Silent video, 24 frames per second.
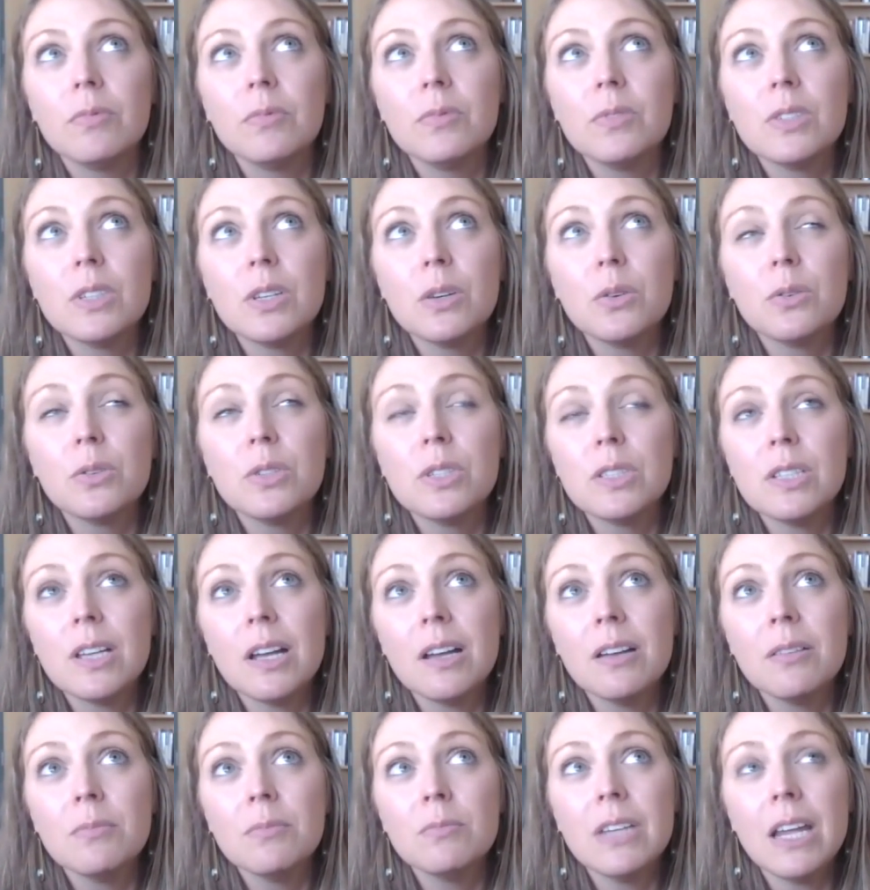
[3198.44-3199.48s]
so
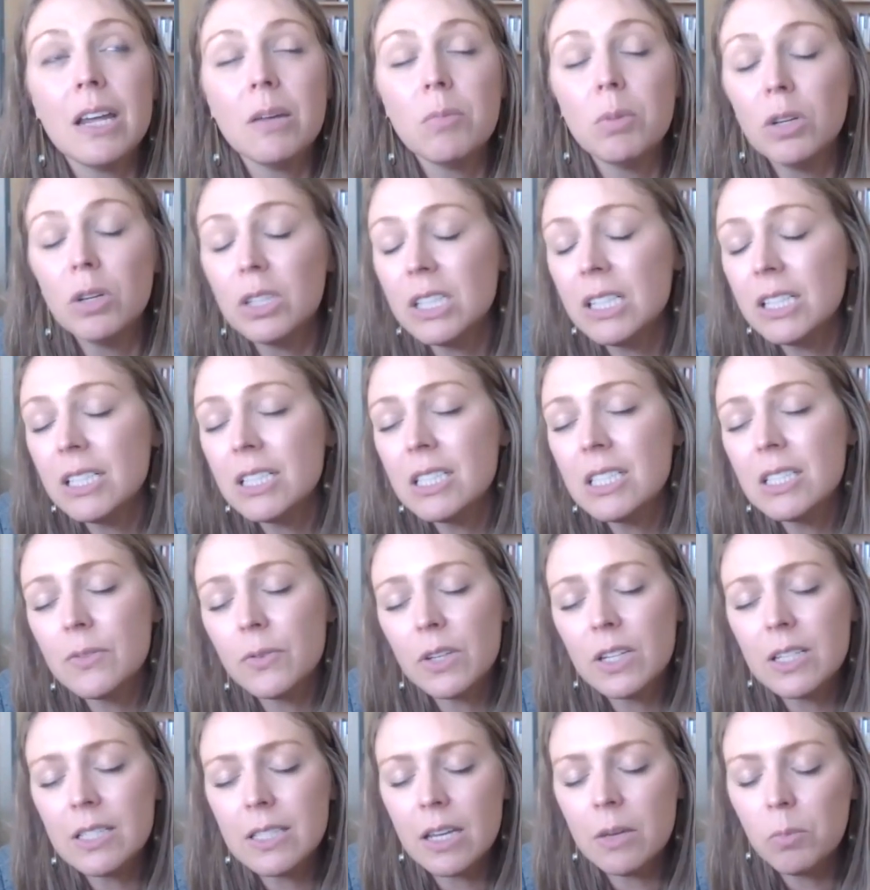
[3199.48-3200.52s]
some neighborhoods, for
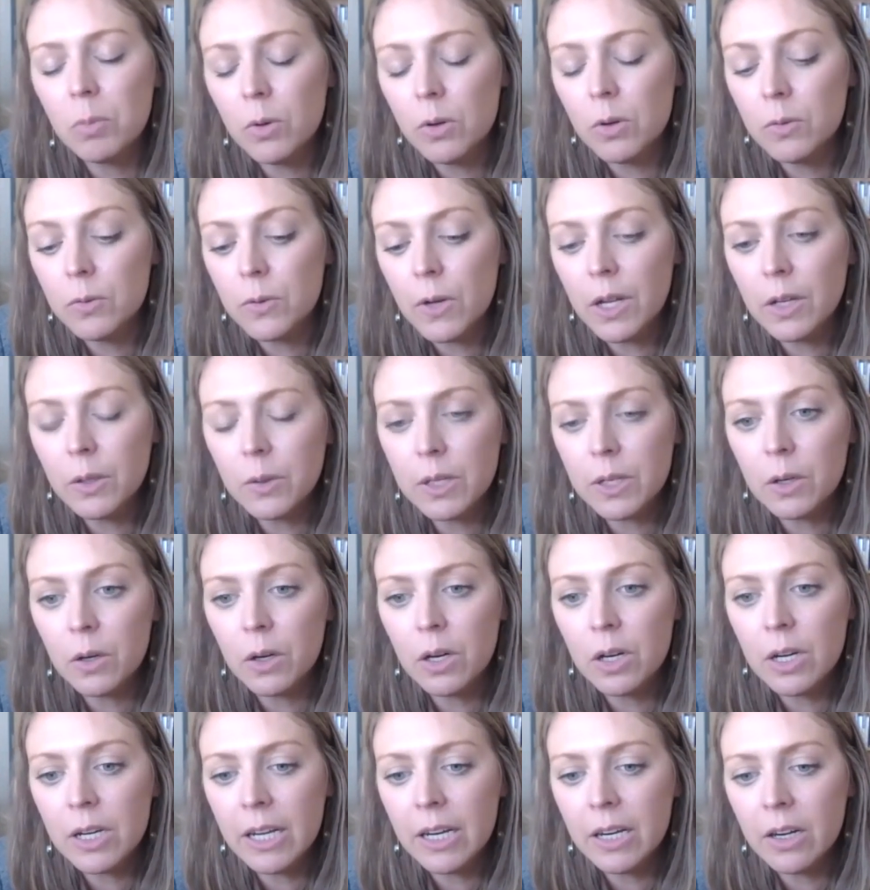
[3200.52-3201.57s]
example, following
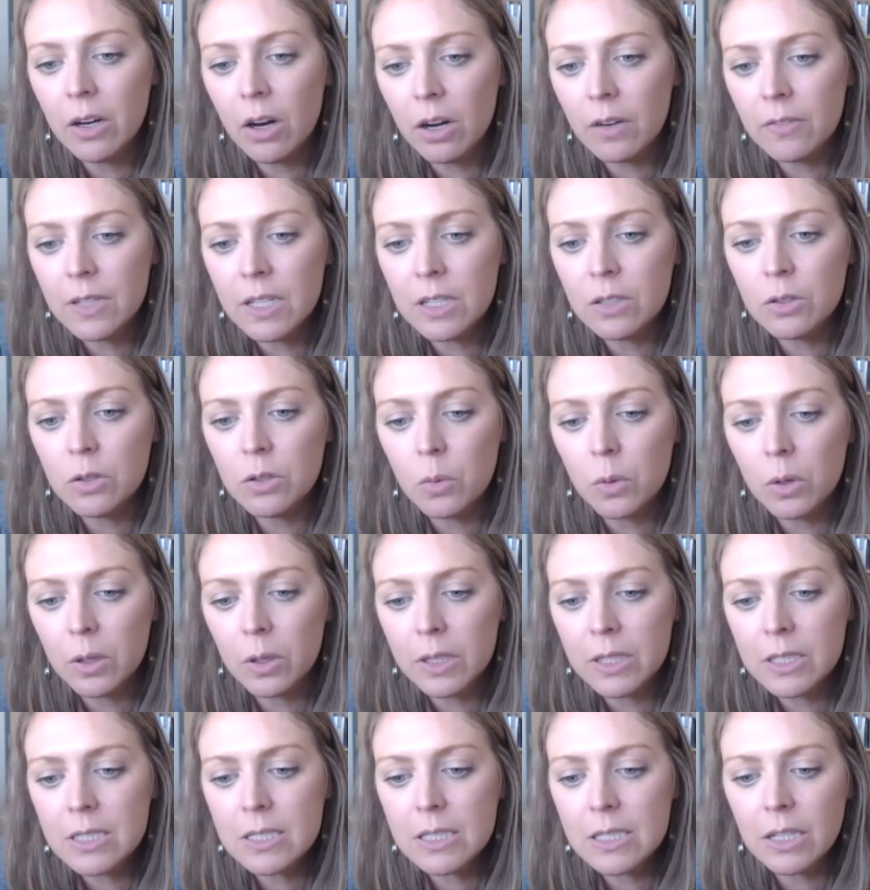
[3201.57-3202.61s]
Hurricane Harvey in New
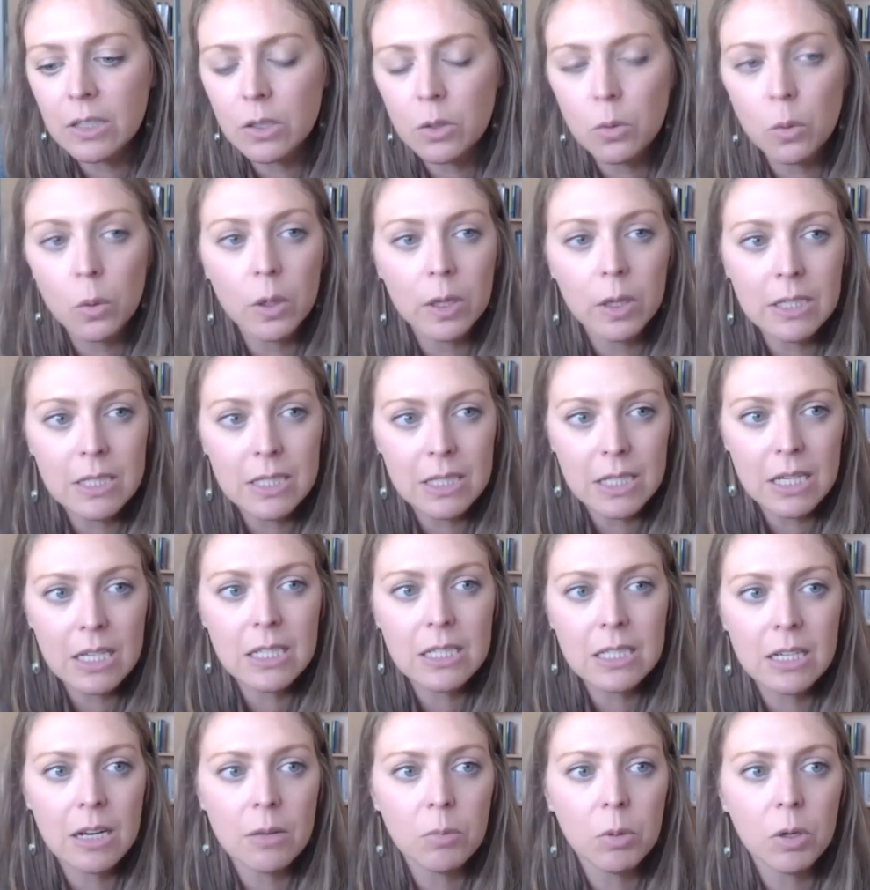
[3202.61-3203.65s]
Orleans, like New Orleans
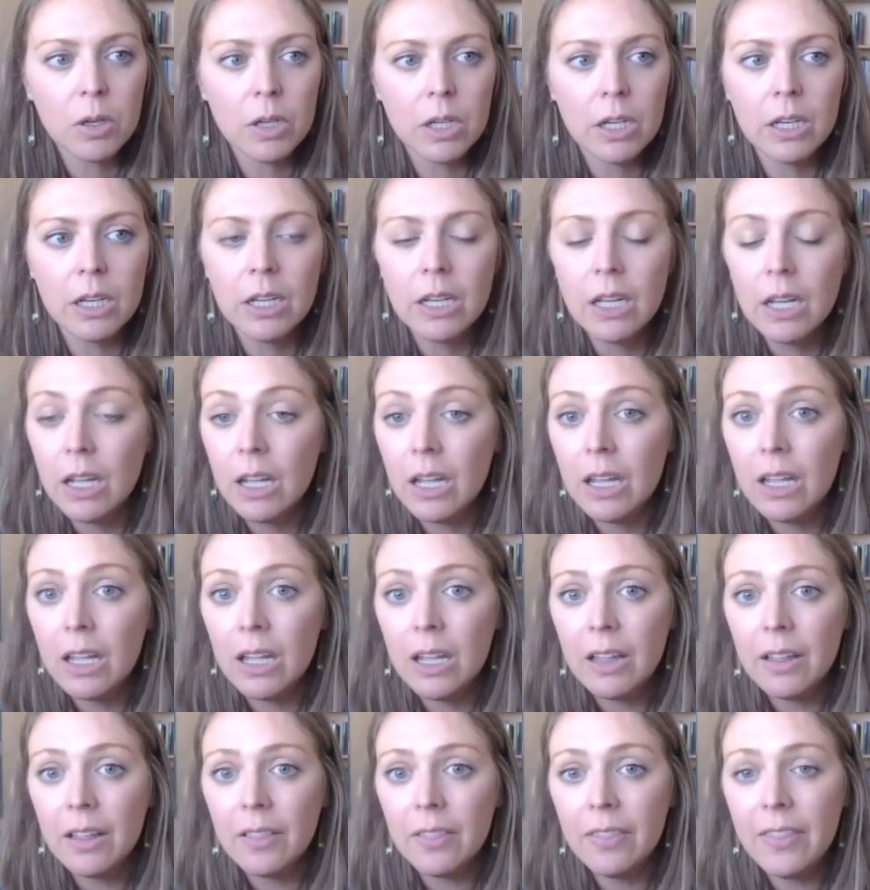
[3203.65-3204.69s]
East neighborhood,
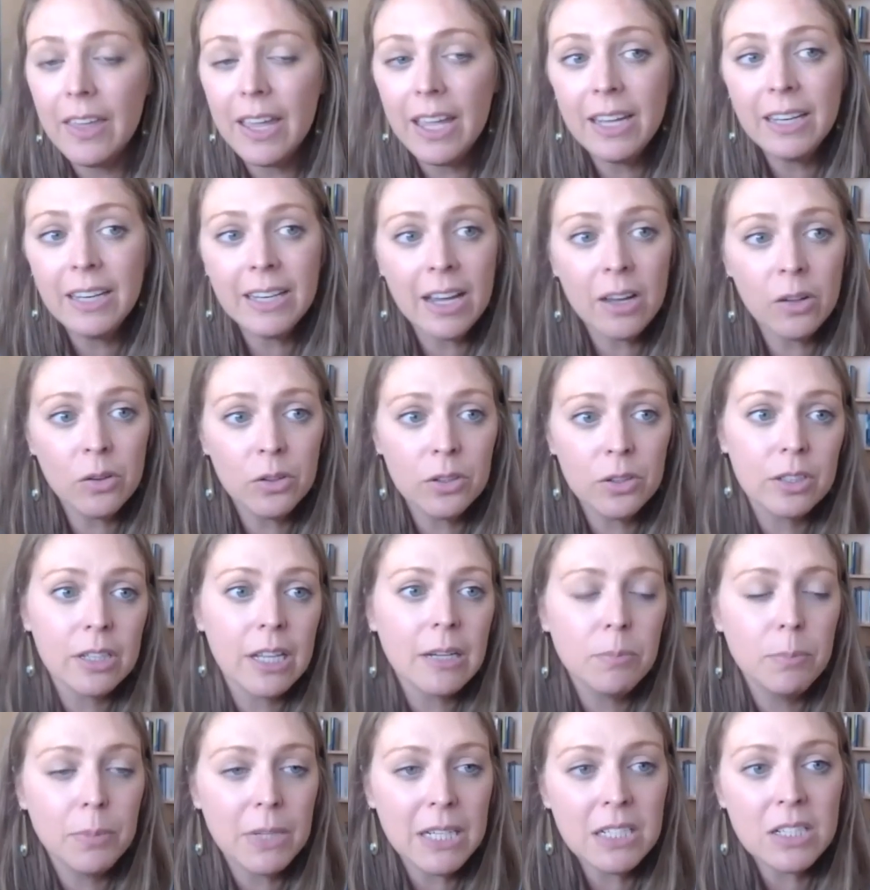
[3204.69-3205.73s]
they now look
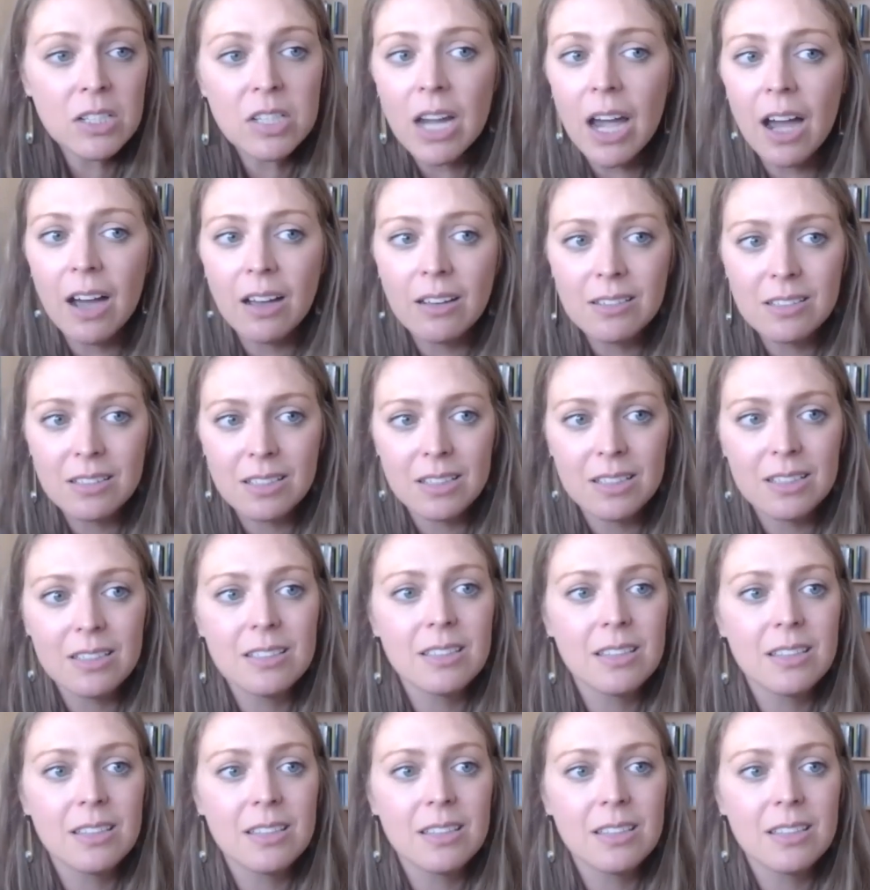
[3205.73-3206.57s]
like beach houses.